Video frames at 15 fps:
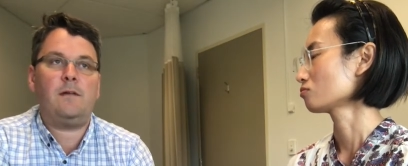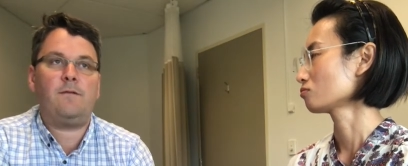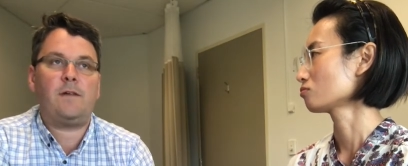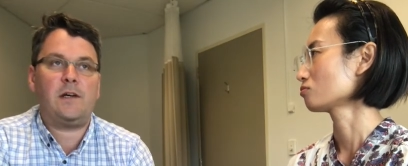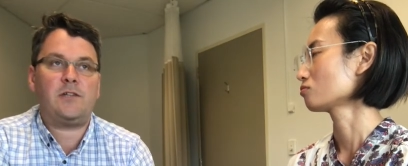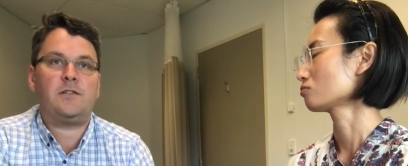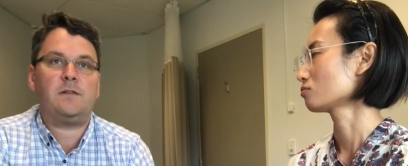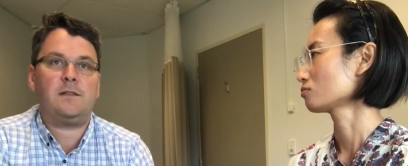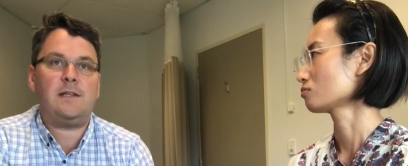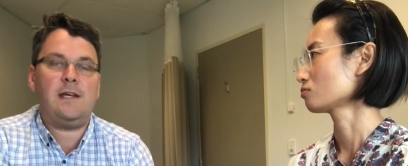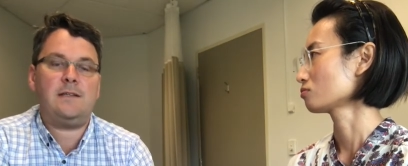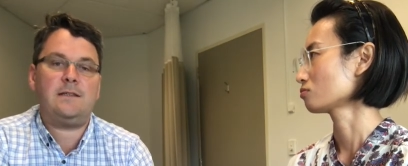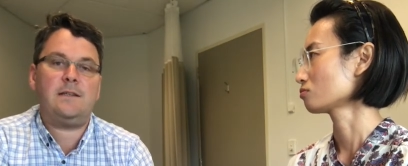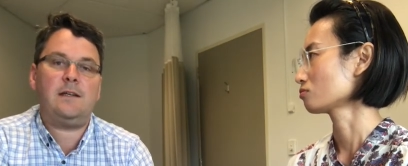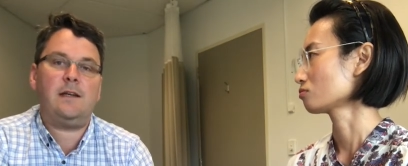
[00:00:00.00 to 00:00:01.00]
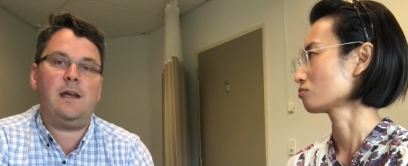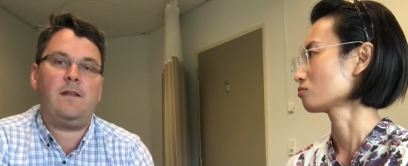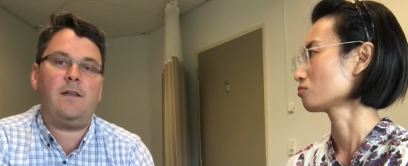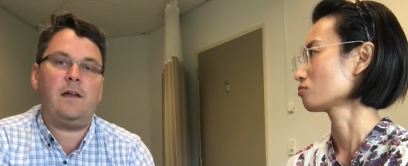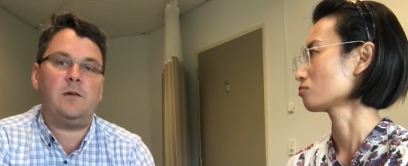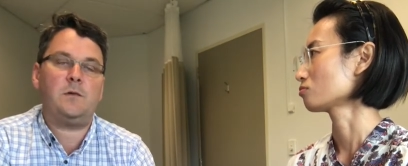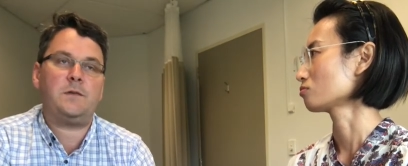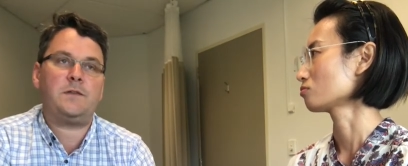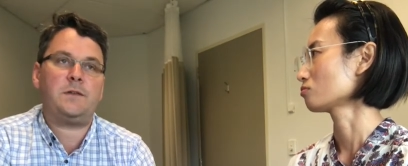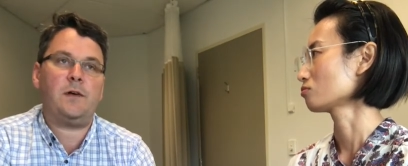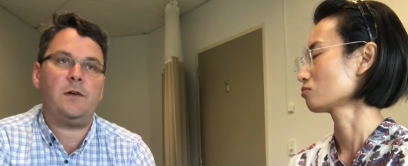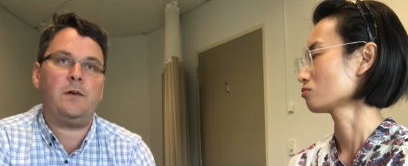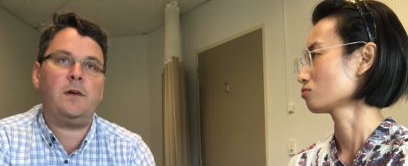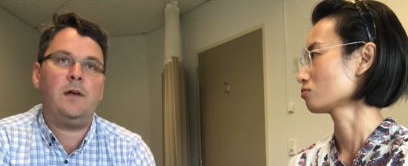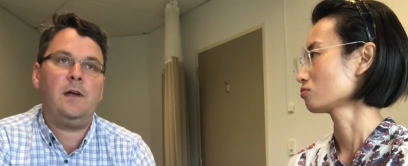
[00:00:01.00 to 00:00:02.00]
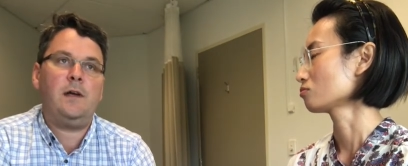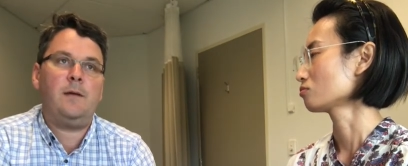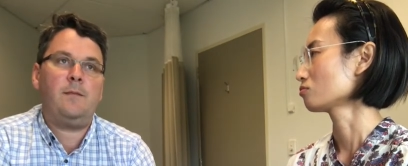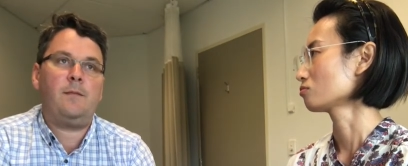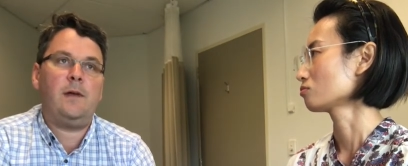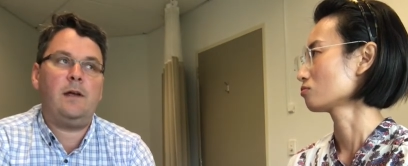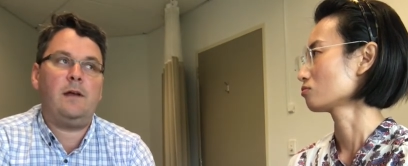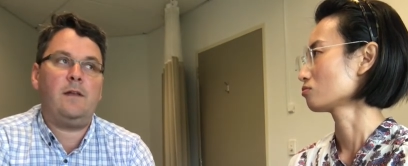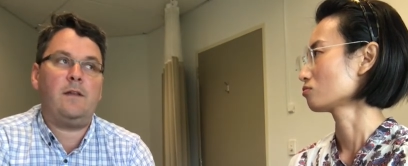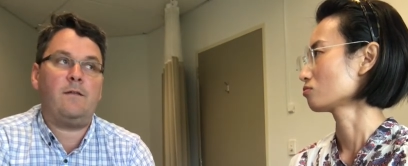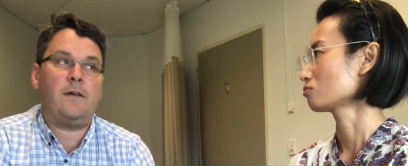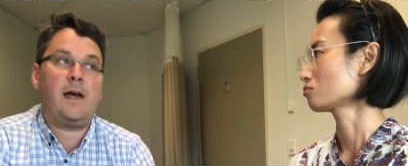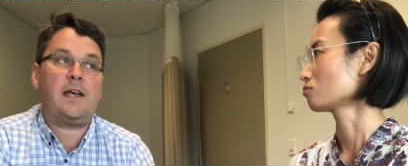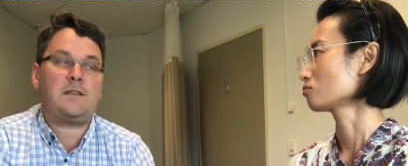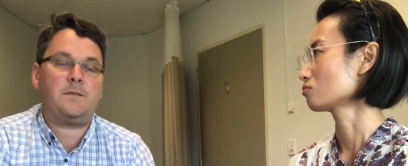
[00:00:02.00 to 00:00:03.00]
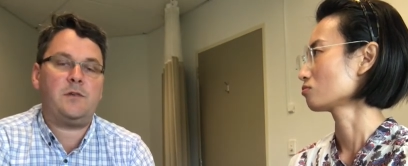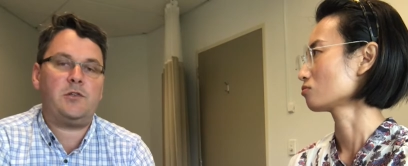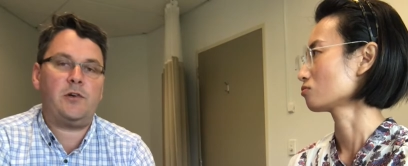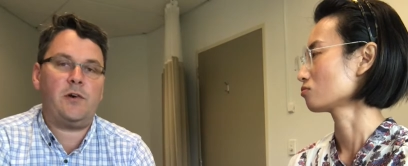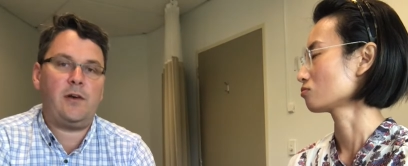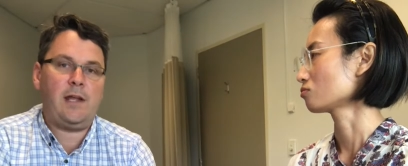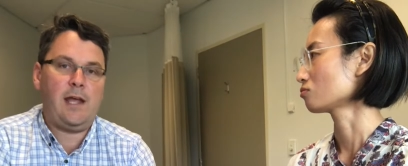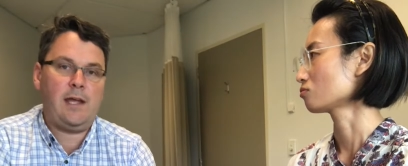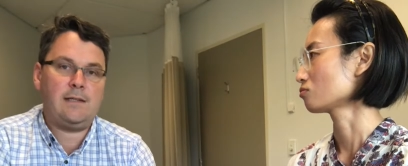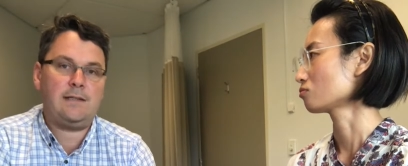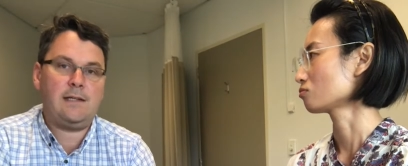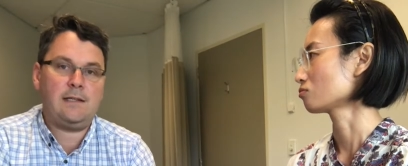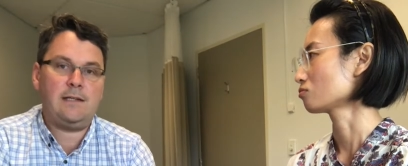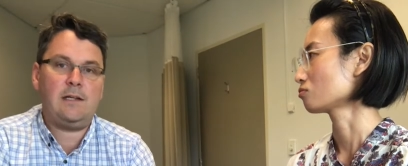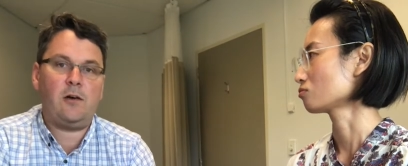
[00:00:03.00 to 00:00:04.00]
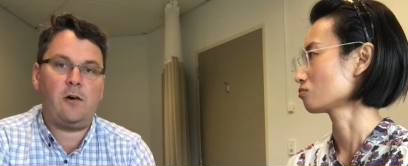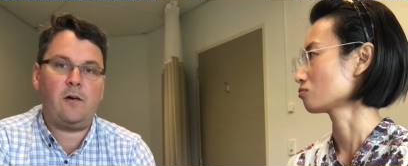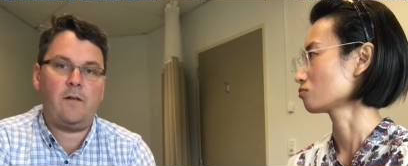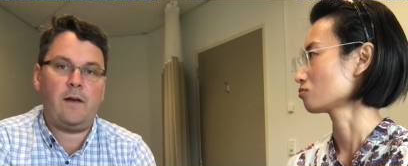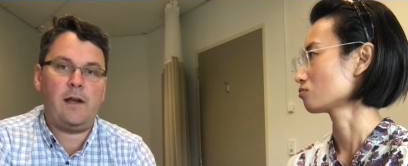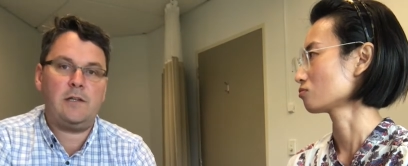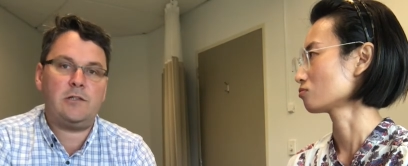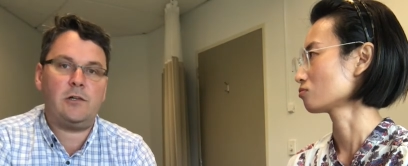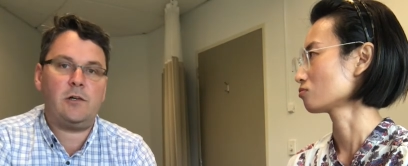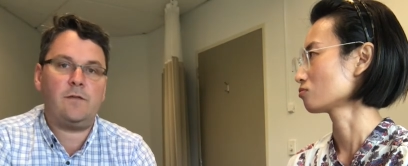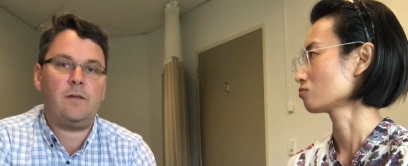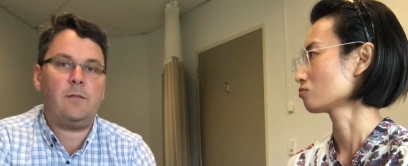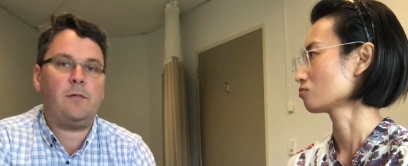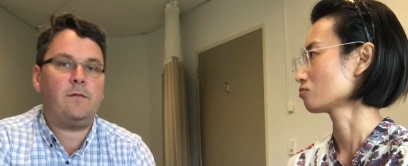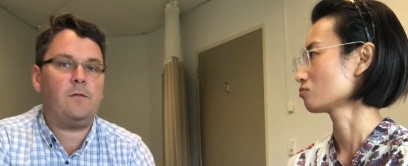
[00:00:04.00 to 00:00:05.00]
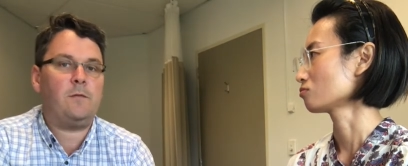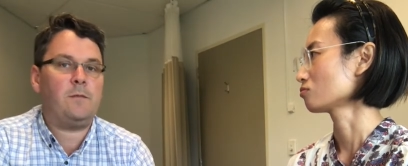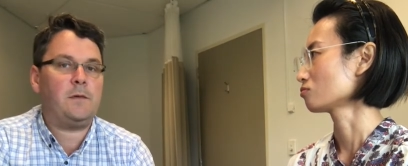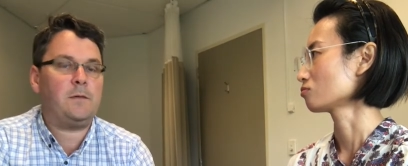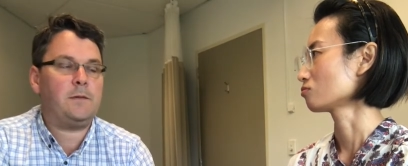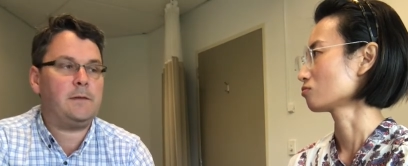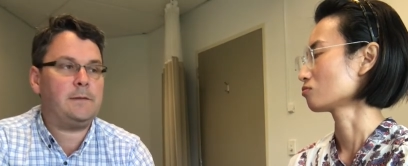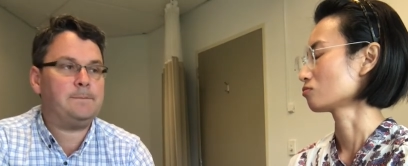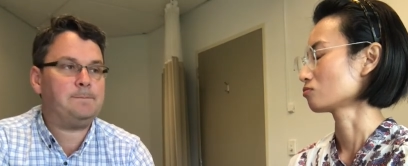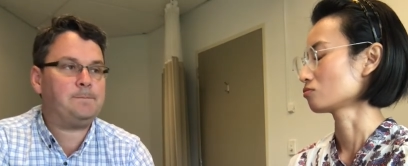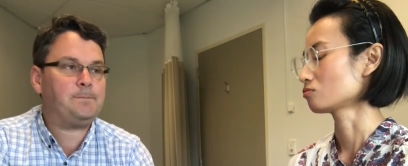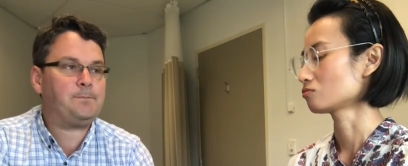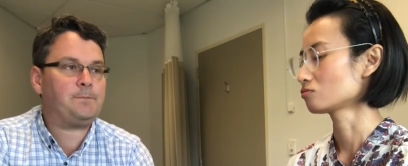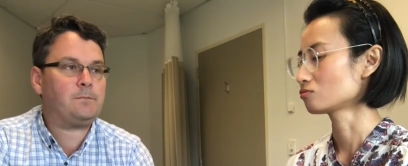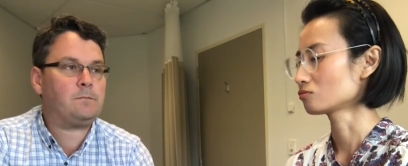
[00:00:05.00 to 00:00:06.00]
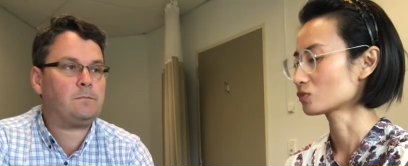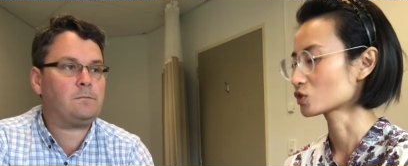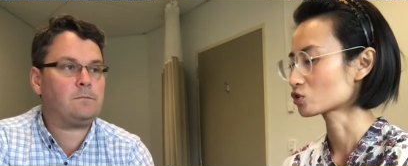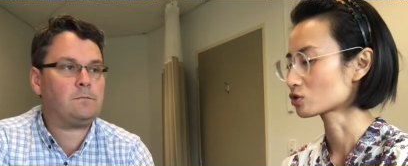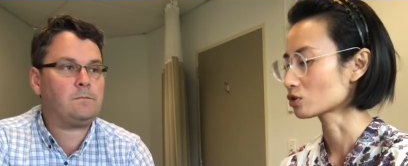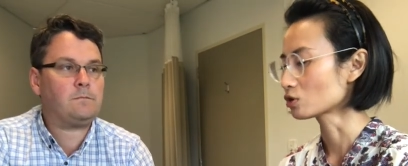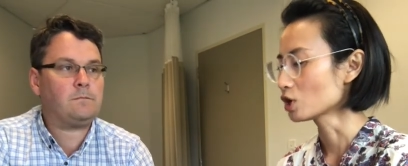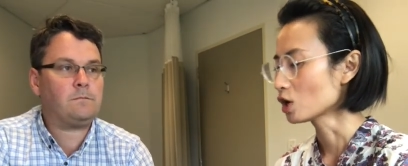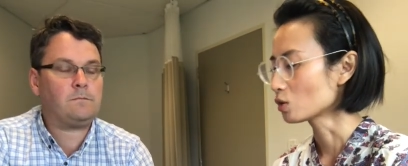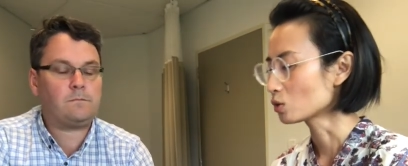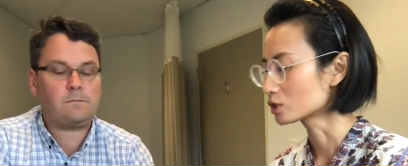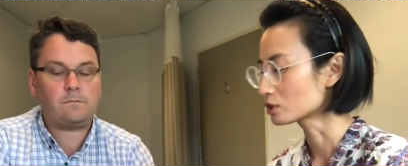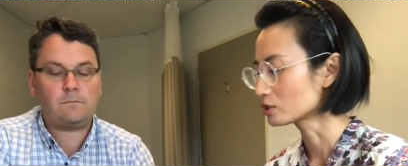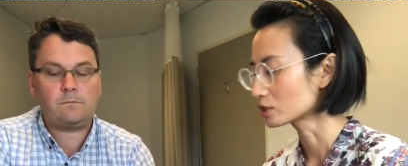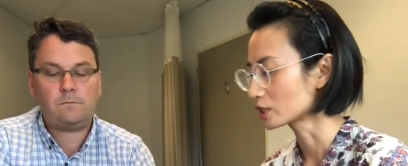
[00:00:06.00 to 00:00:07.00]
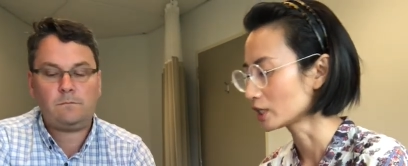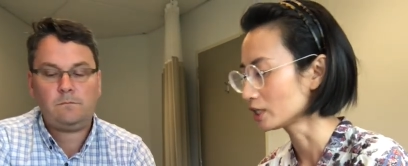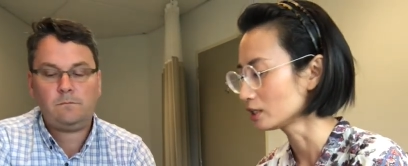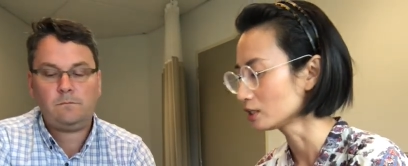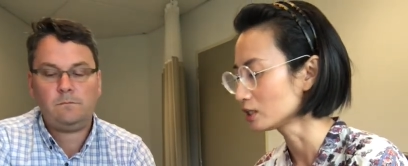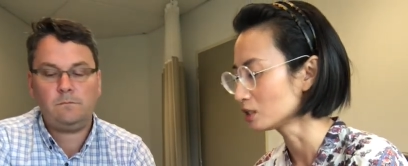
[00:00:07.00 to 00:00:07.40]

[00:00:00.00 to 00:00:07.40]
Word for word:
Speaker 1: functional testing, and they also, in the vast majority, had CT coronary angiography performed as well.
Speaker 2: Mm, so, what are the key